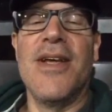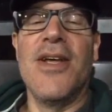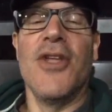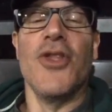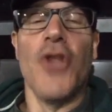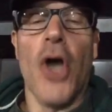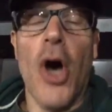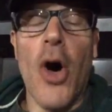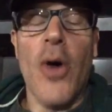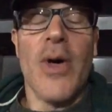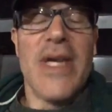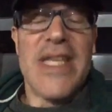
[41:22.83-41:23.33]

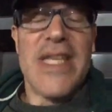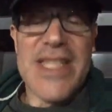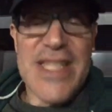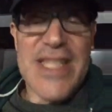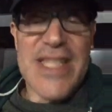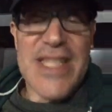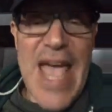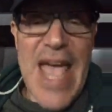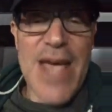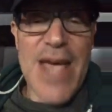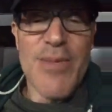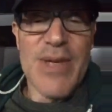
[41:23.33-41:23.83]
No, his
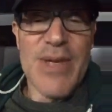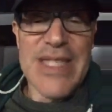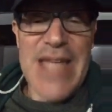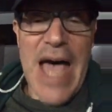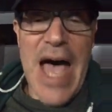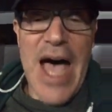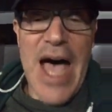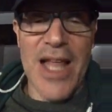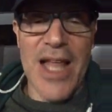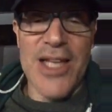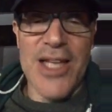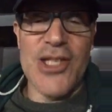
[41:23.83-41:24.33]
name is
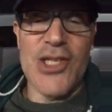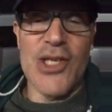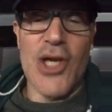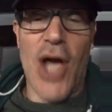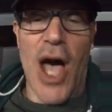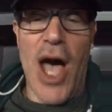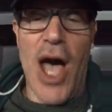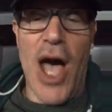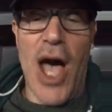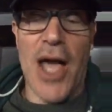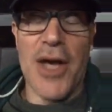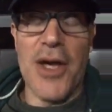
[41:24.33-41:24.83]
Alex
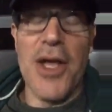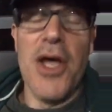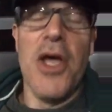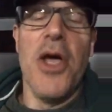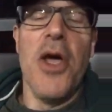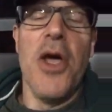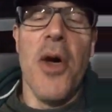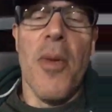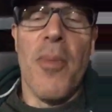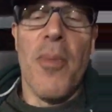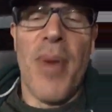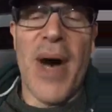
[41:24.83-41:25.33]
Khan,
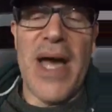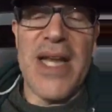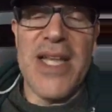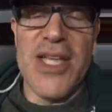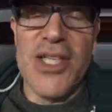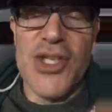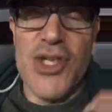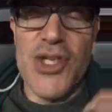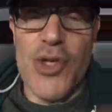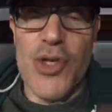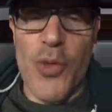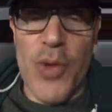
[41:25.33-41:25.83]
but
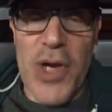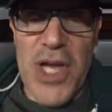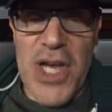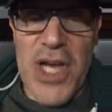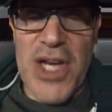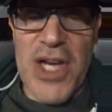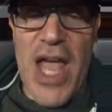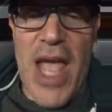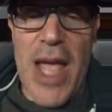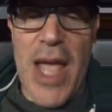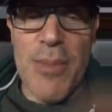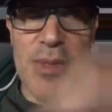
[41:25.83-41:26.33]
his screen
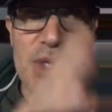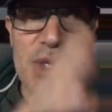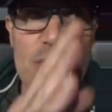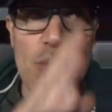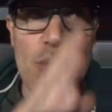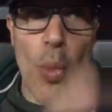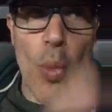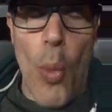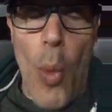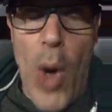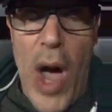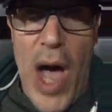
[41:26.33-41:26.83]
name is
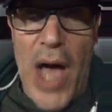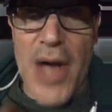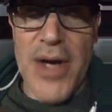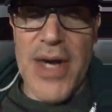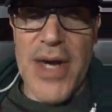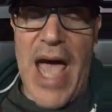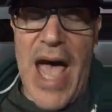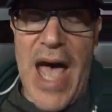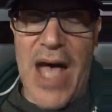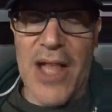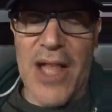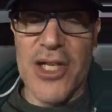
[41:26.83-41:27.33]
one
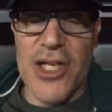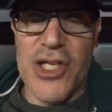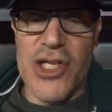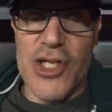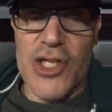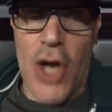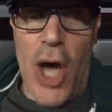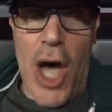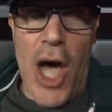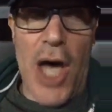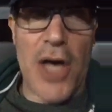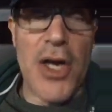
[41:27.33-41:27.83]
Alex
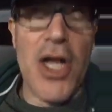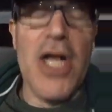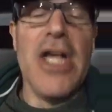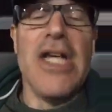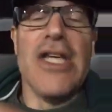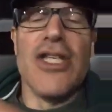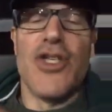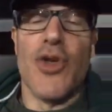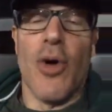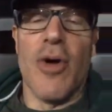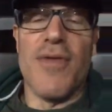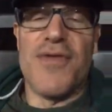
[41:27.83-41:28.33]
Khan.
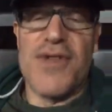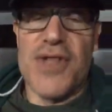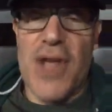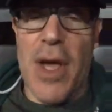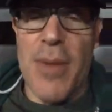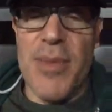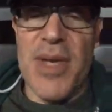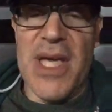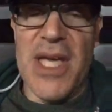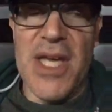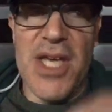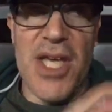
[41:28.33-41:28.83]
So if
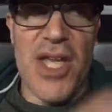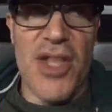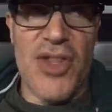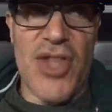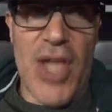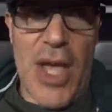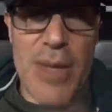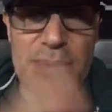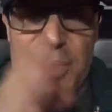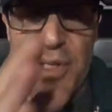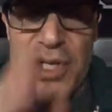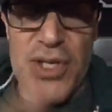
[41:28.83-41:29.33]
some idiot
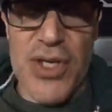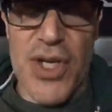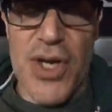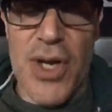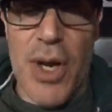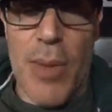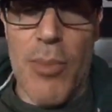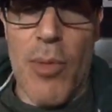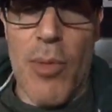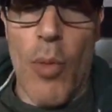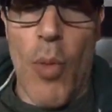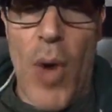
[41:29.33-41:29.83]
types in the
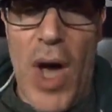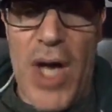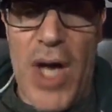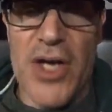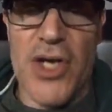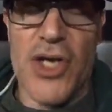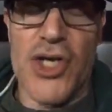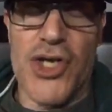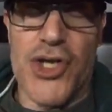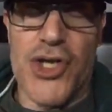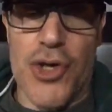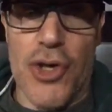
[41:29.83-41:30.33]
number one
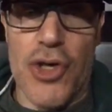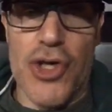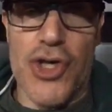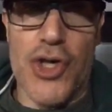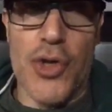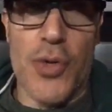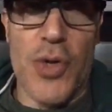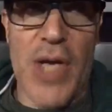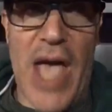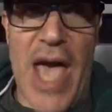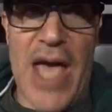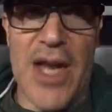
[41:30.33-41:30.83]
in a search,
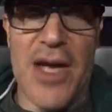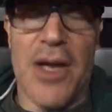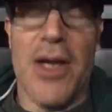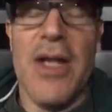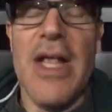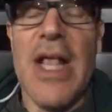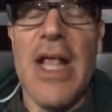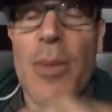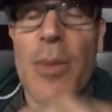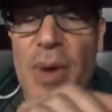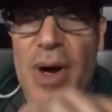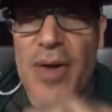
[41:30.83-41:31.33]
you get it.
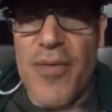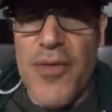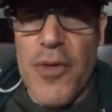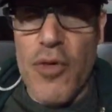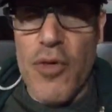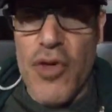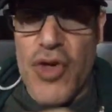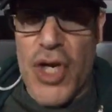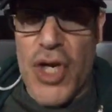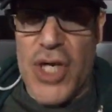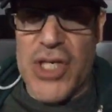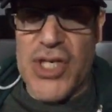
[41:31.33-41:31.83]
But if you
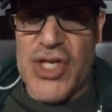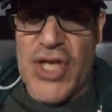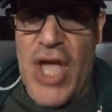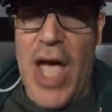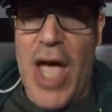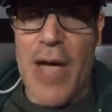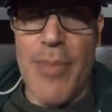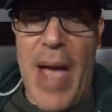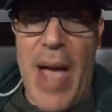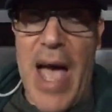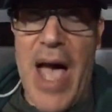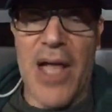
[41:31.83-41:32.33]
just
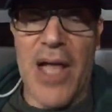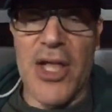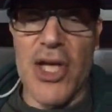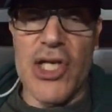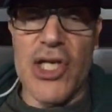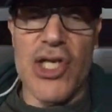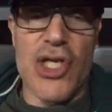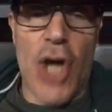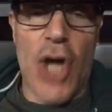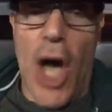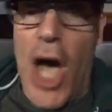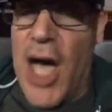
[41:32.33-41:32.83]
type
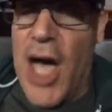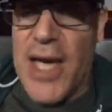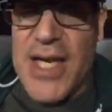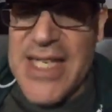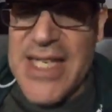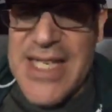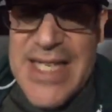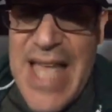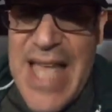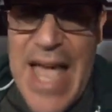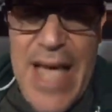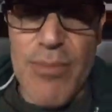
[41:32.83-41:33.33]
Alex Khan,
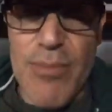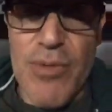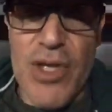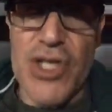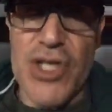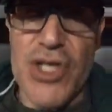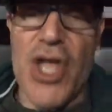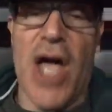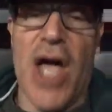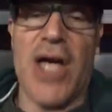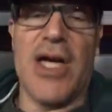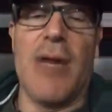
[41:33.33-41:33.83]
his name does
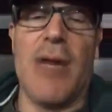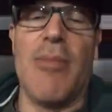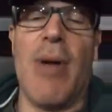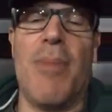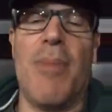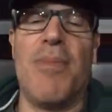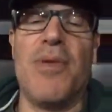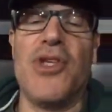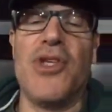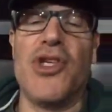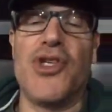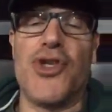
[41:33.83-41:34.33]
not come
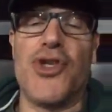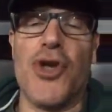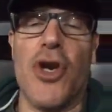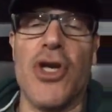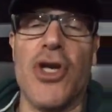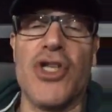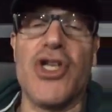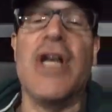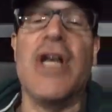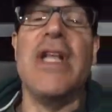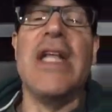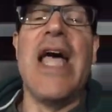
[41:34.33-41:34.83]
up in the
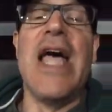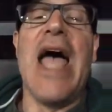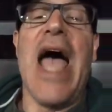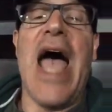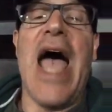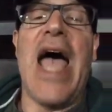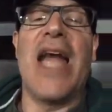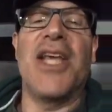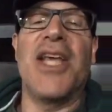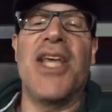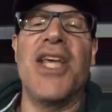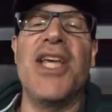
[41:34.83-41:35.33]
search.
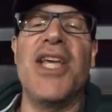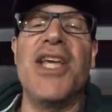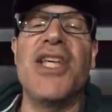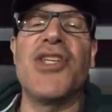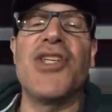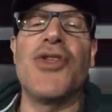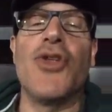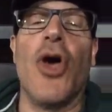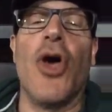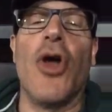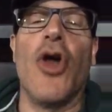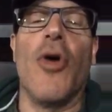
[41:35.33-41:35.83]
And
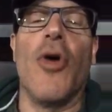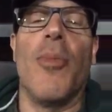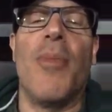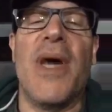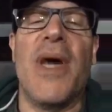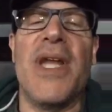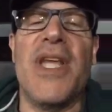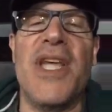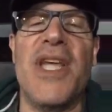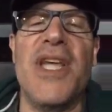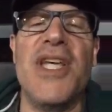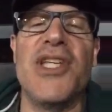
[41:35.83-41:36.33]
he's, no, no, but
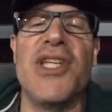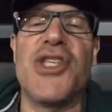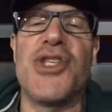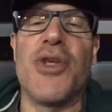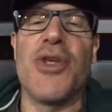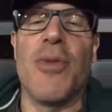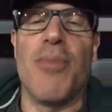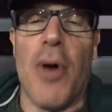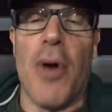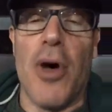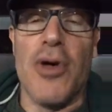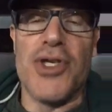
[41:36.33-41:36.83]
he's
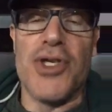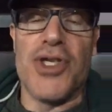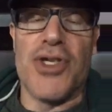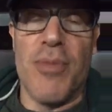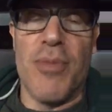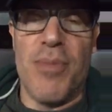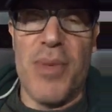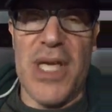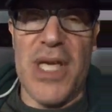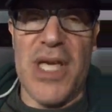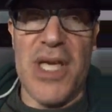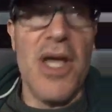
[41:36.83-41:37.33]
supposed to
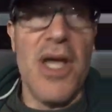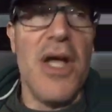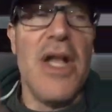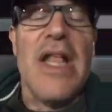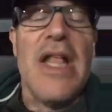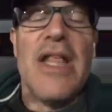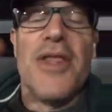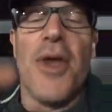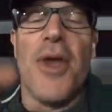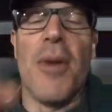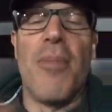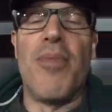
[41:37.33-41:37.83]
be
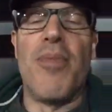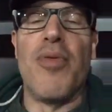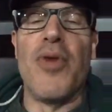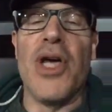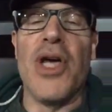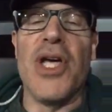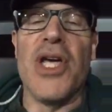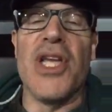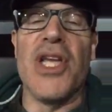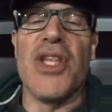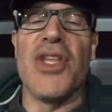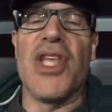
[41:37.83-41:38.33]
the
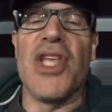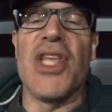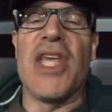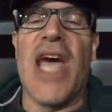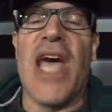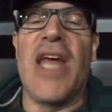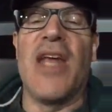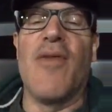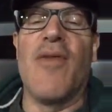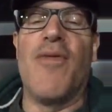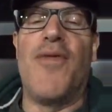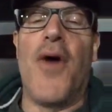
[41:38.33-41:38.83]
brilliant at
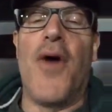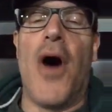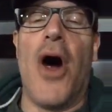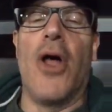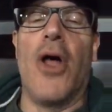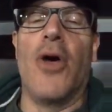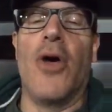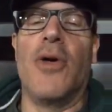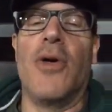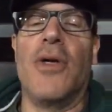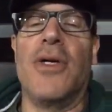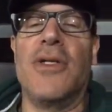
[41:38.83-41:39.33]
getting
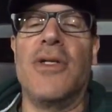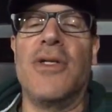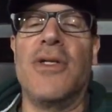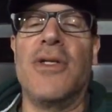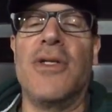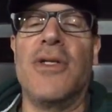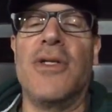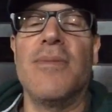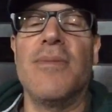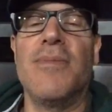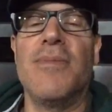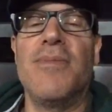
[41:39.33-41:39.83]

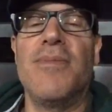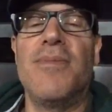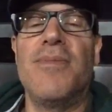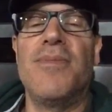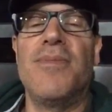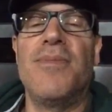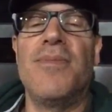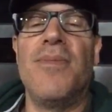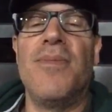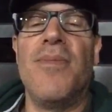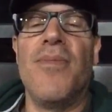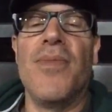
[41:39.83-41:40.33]
followers.
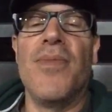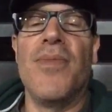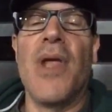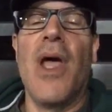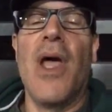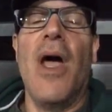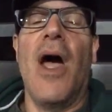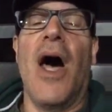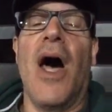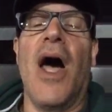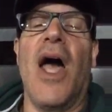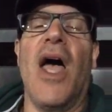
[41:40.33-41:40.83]

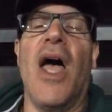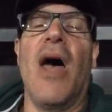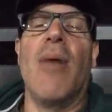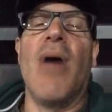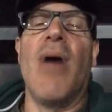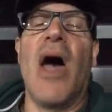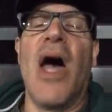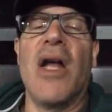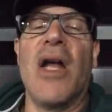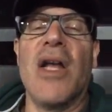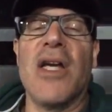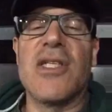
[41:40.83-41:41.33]
I am
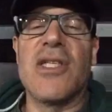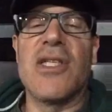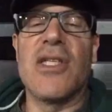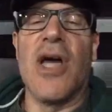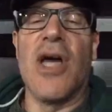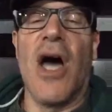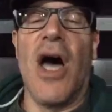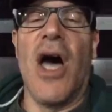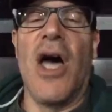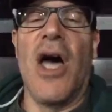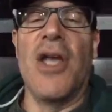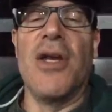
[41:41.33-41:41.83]
Alex
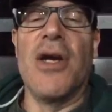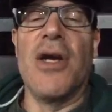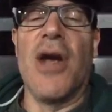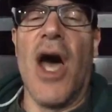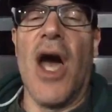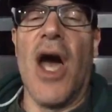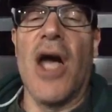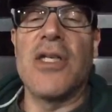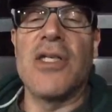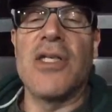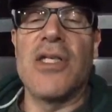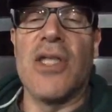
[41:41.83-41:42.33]
Khan,
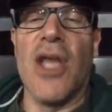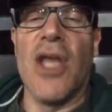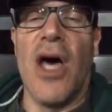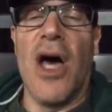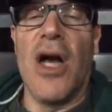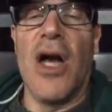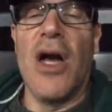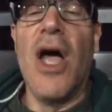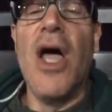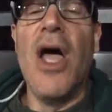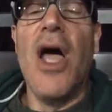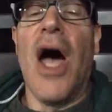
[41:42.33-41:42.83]

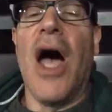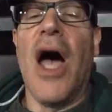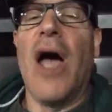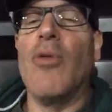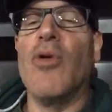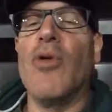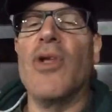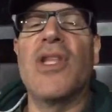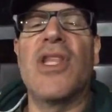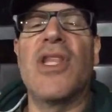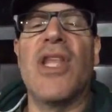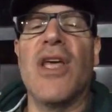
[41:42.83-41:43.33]
Rockstar. I
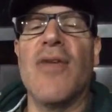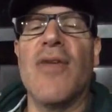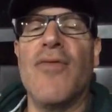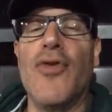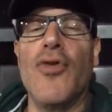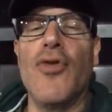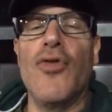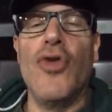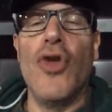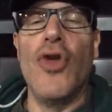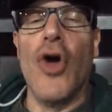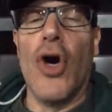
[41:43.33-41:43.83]
will give
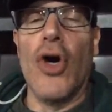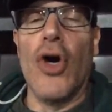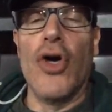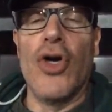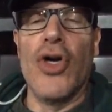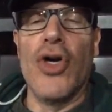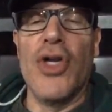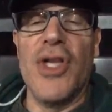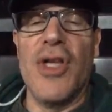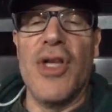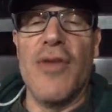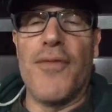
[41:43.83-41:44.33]
you no
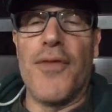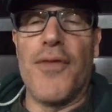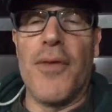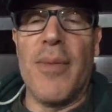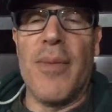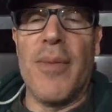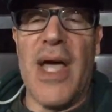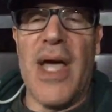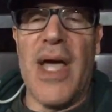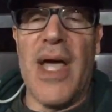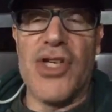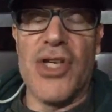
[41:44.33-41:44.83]
good
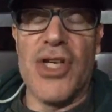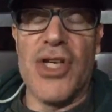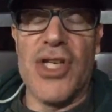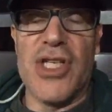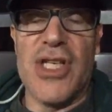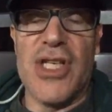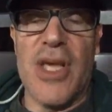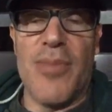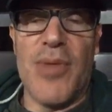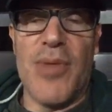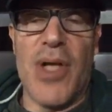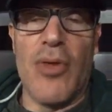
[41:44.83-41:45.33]
information
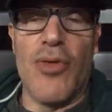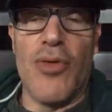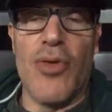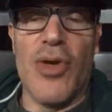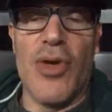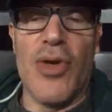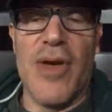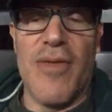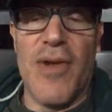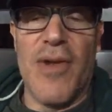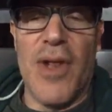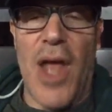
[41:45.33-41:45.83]
except how to
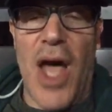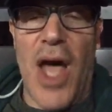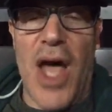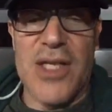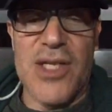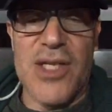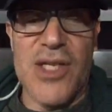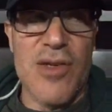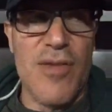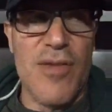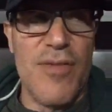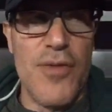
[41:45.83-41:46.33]
give
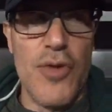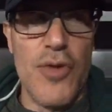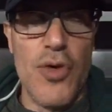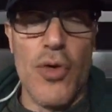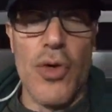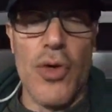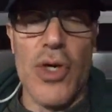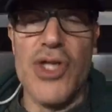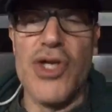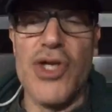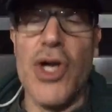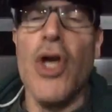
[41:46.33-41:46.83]
lots of
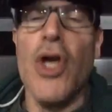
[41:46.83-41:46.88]
viewers.